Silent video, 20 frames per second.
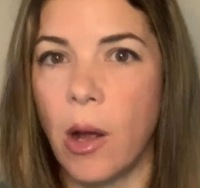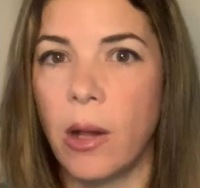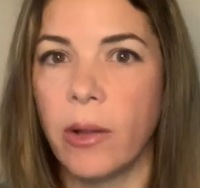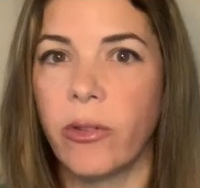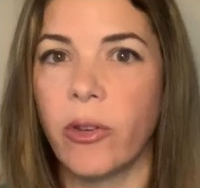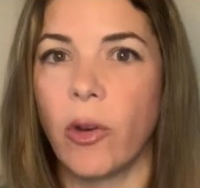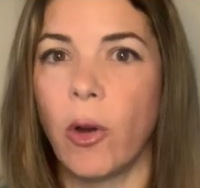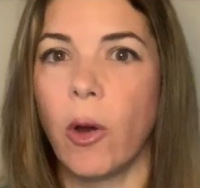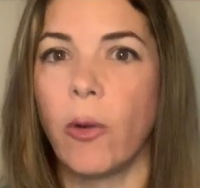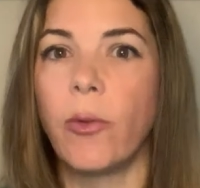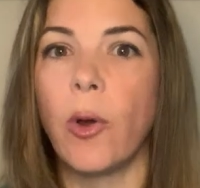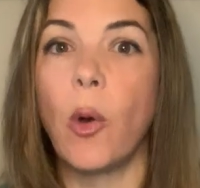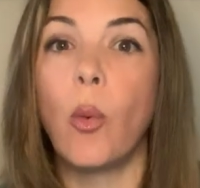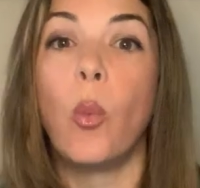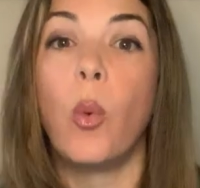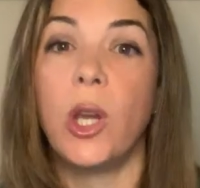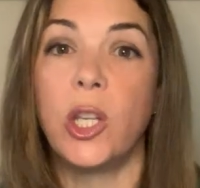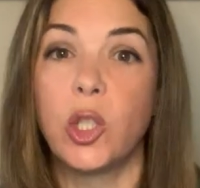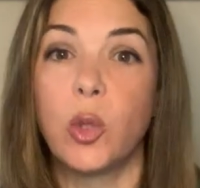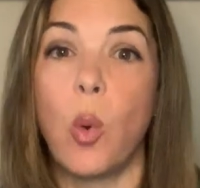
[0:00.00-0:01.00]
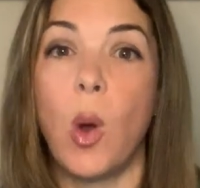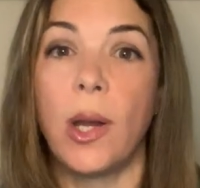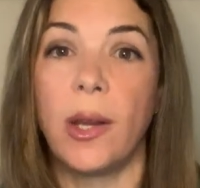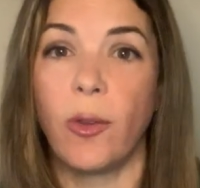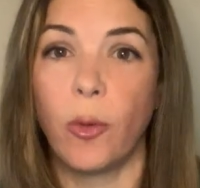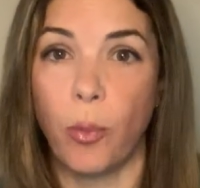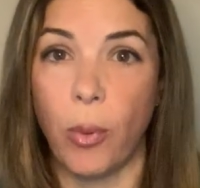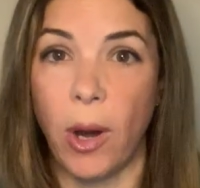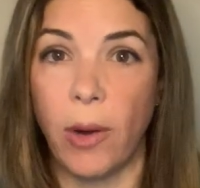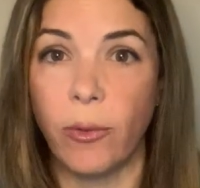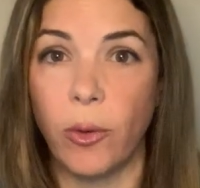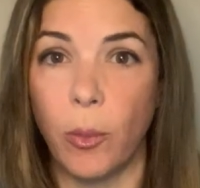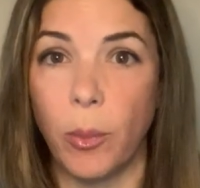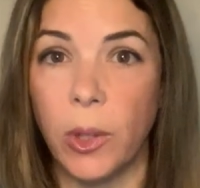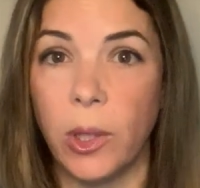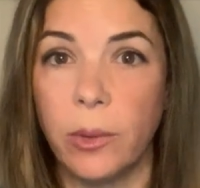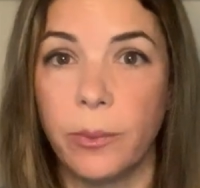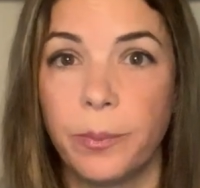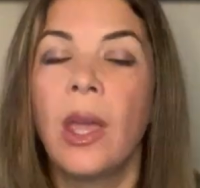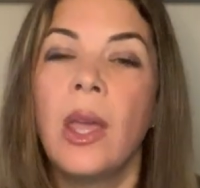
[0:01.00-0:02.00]
answer over which one is
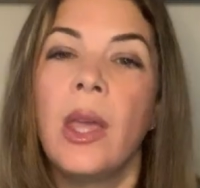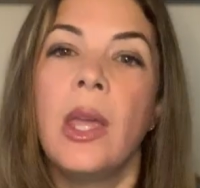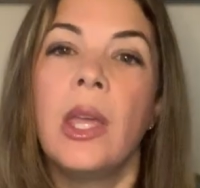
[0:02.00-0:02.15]
preferable.